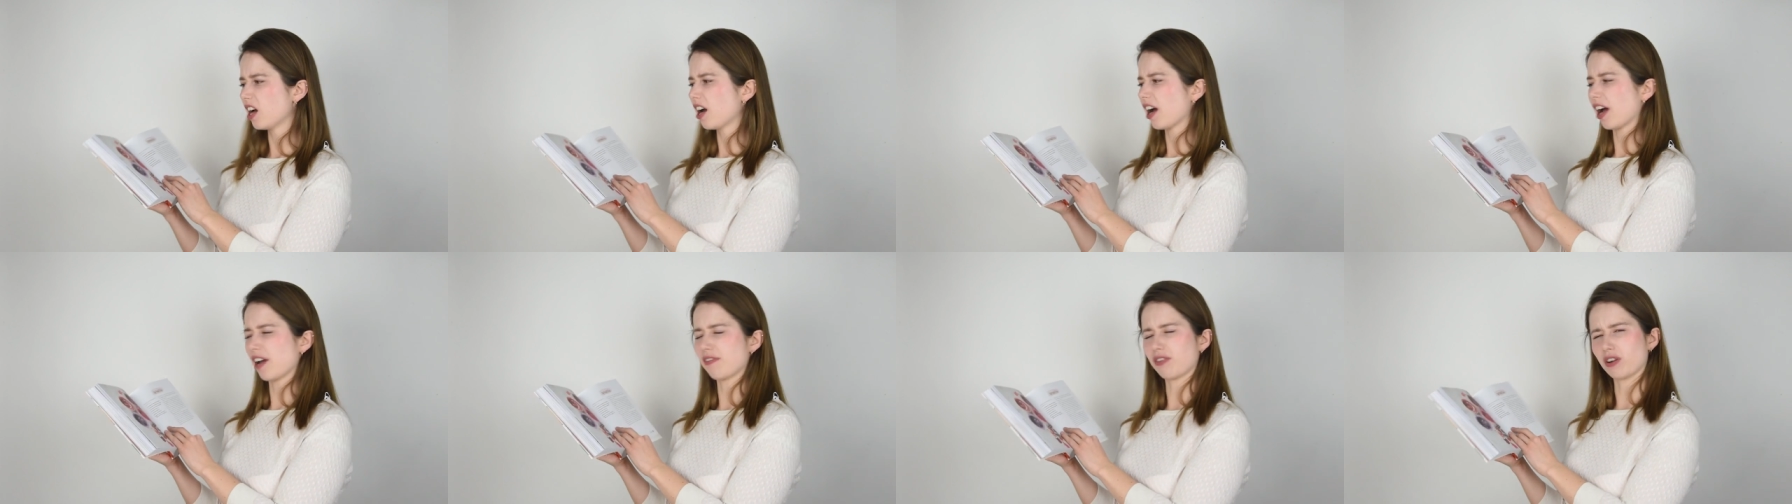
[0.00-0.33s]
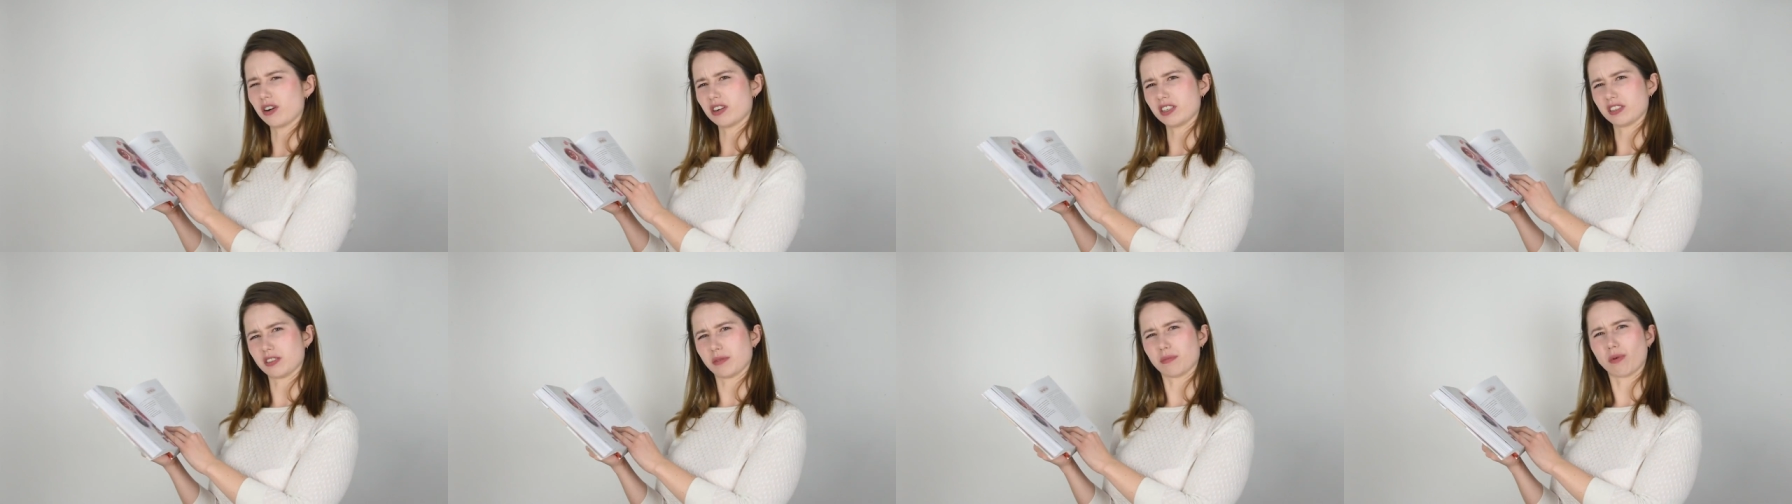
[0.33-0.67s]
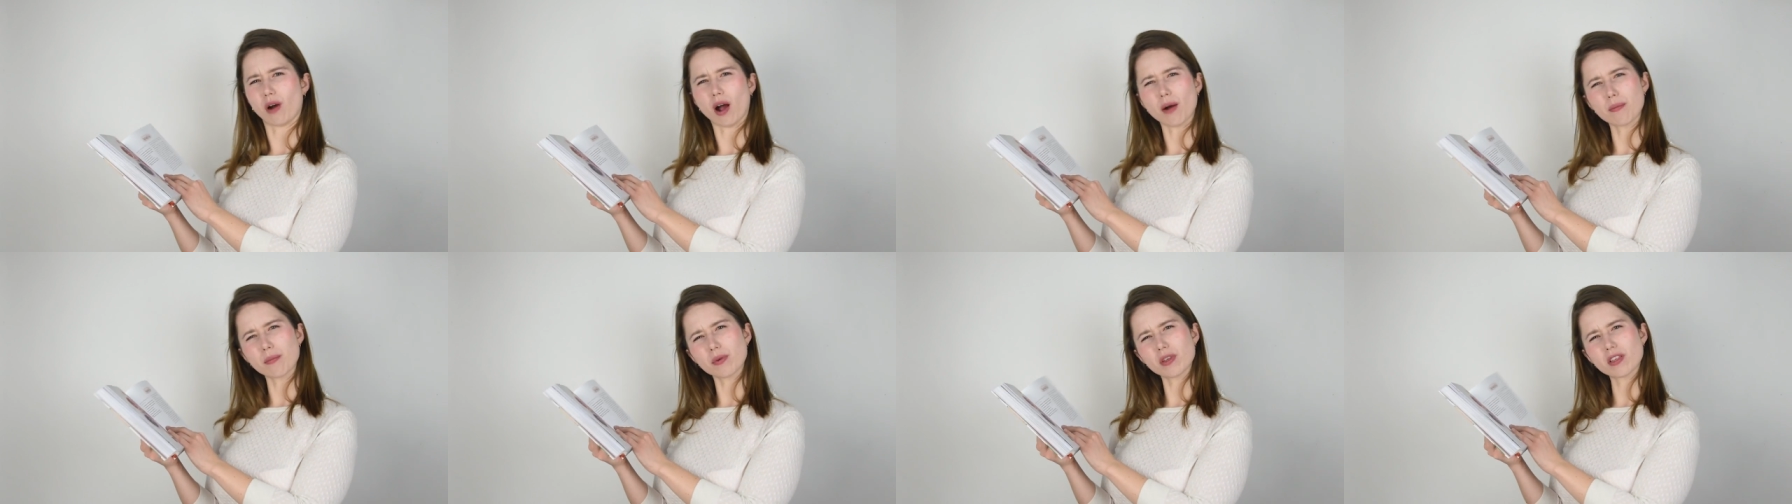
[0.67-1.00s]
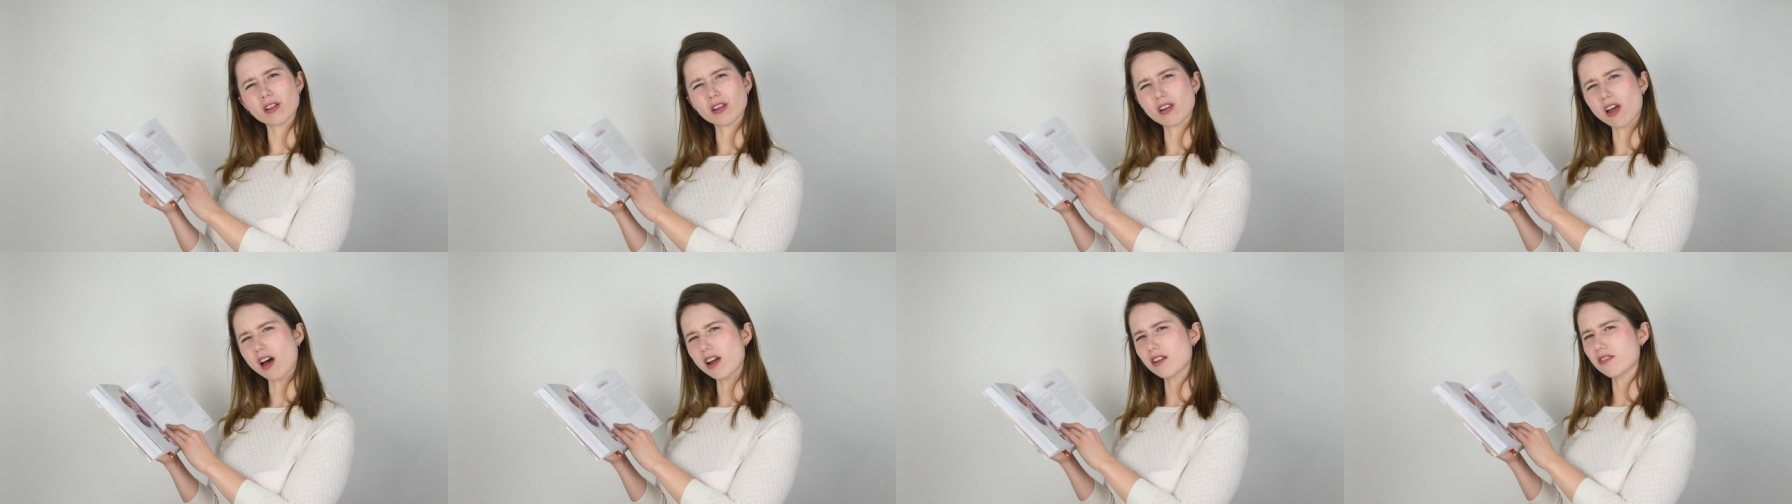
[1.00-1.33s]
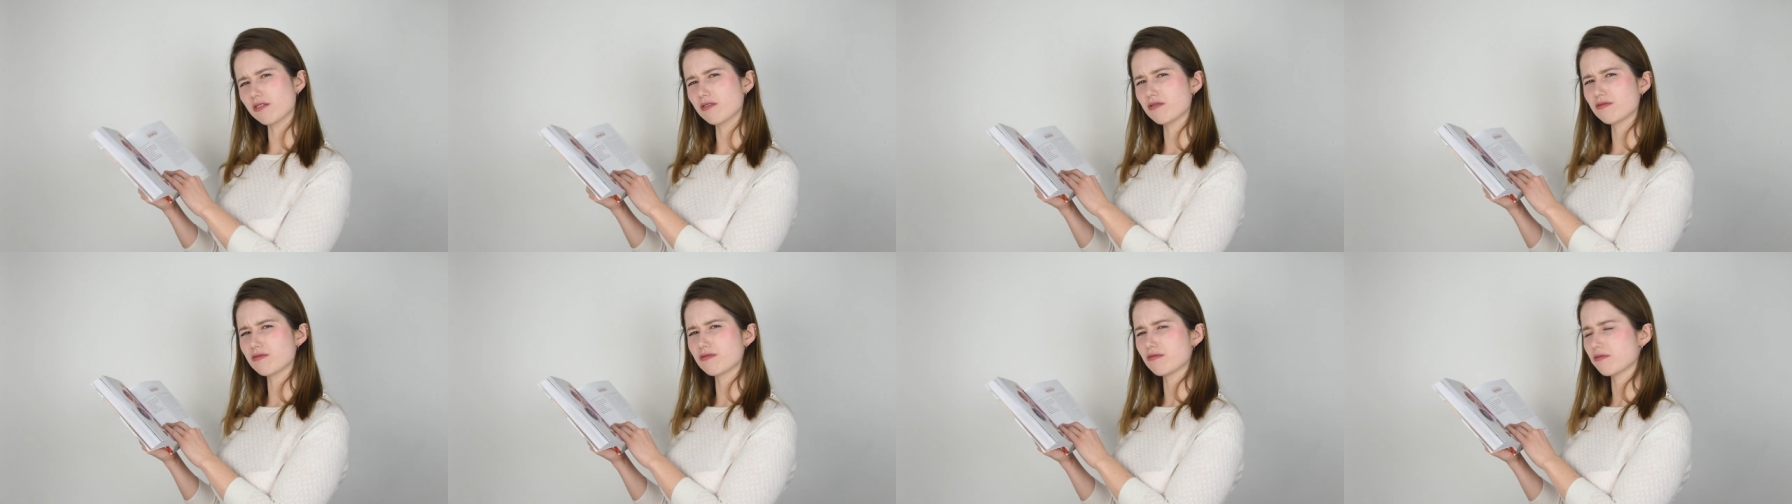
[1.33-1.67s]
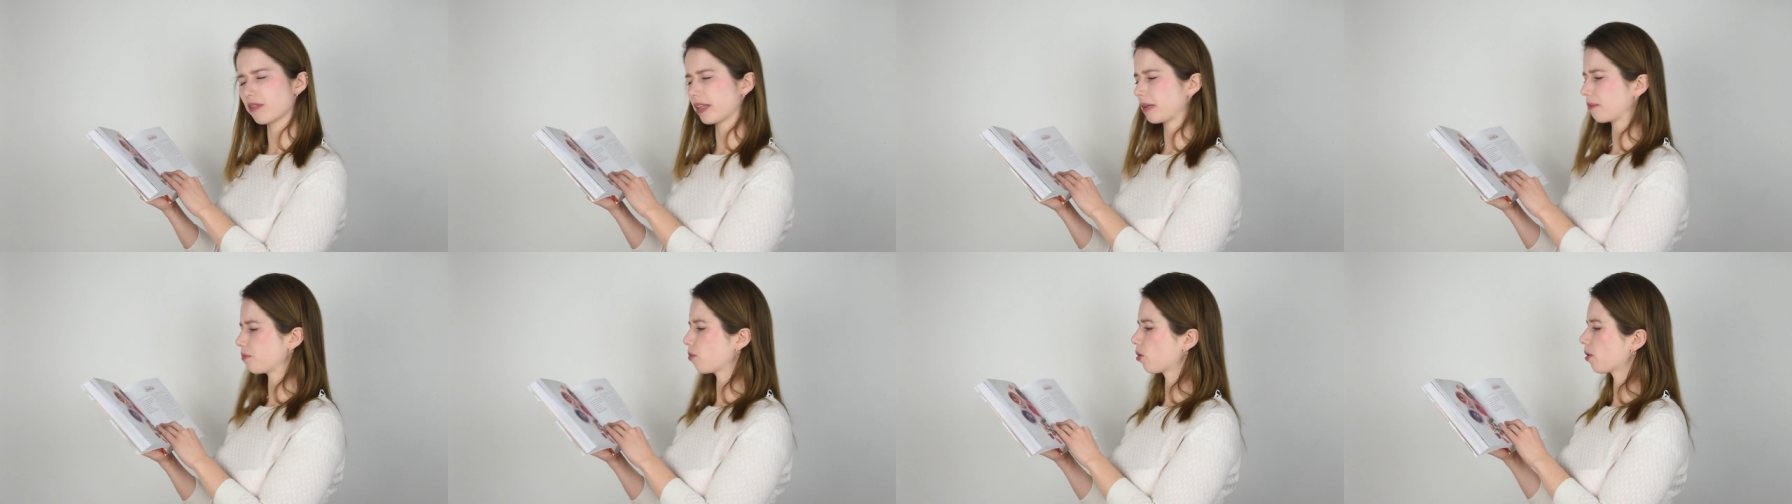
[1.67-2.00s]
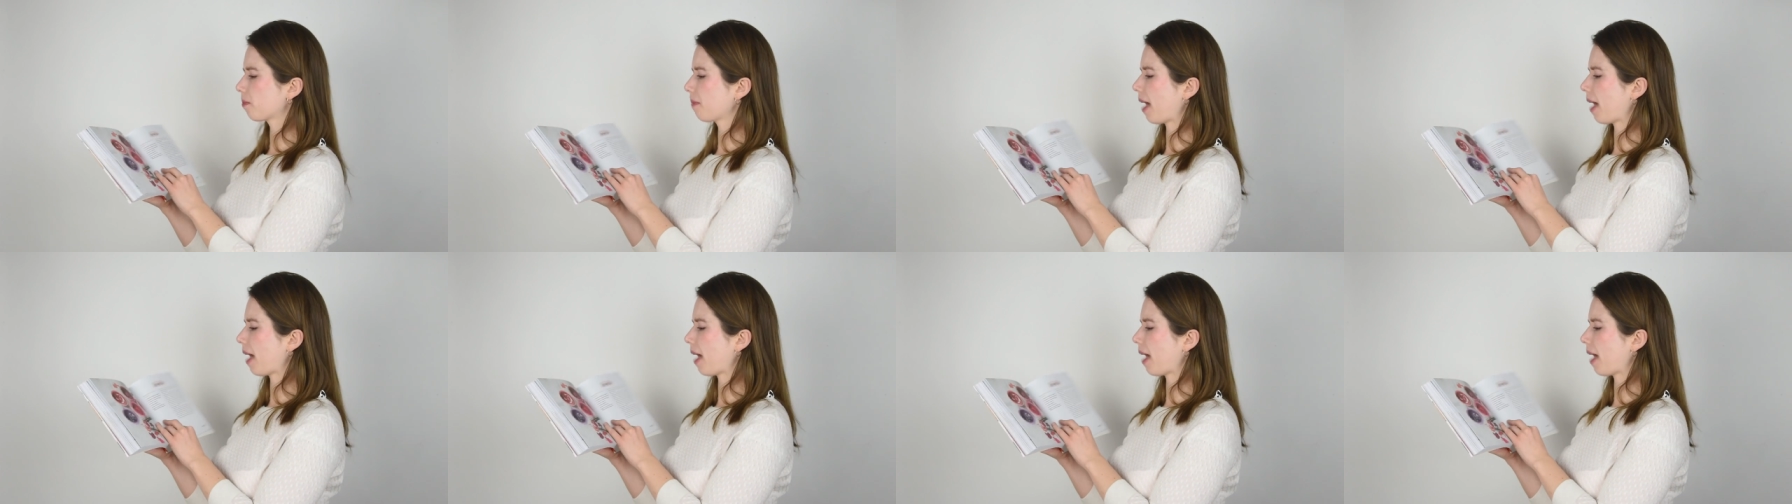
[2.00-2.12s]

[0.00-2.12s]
i've heard is a problem with a lot of like more